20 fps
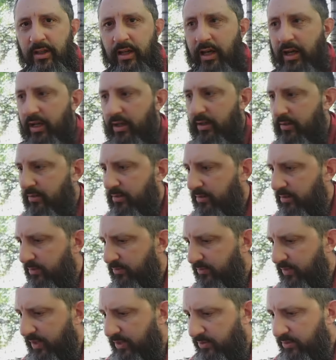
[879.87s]
Uh,
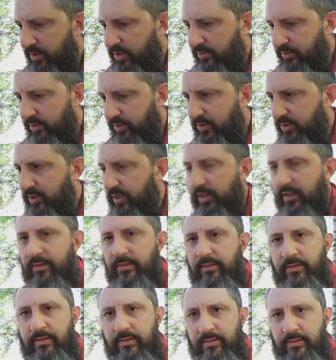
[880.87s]
victory over
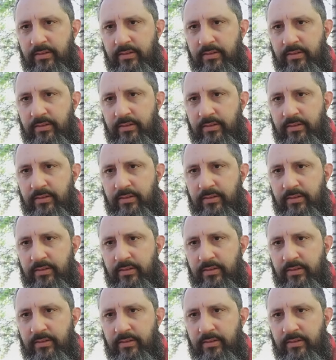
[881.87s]
sin,